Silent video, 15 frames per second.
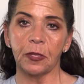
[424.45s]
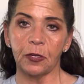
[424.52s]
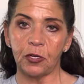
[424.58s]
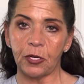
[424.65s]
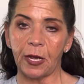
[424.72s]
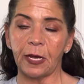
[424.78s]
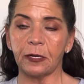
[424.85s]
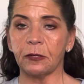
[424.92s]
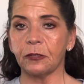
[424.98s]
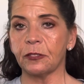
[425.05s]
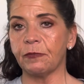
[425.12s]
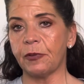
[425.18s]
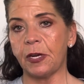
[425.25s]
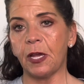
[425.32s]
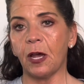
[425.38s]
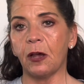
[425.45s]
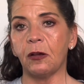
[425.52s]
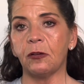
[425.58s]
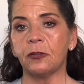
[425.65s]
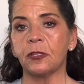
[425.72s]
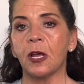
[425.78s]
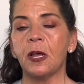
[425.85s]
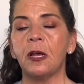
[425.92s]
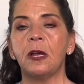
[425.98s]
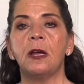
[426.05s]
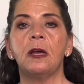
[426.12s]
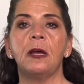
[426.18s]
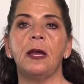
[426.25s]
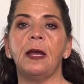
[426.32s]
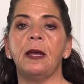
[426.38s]
channels' videos
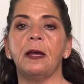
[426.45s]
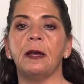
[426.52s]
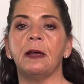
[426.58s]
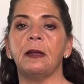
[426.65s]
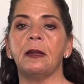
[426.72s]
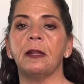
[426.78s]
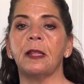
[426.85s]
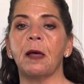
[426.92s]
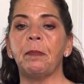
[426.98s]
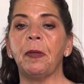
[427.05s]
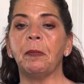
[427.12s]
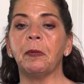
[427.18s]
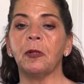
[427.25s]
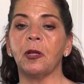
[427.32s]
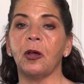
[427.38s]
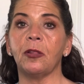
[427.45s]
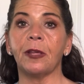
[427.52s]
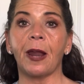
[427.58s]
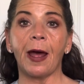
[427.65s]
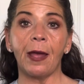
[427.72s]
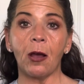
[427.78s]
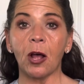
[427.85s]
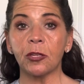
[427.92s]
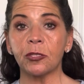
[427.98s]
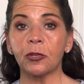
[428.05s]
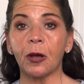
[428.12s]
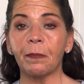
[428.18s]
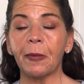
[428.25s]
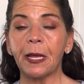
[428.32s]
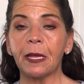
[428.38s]
and let people know that I also
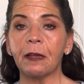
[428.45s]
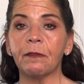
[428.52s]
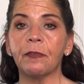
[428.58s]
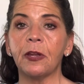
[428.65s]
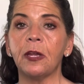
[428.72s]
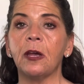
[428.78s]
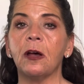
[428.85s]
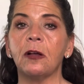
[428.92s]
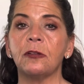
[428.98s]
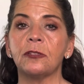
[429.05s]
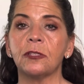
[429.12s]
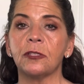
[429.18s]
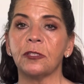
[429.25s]
am making videos.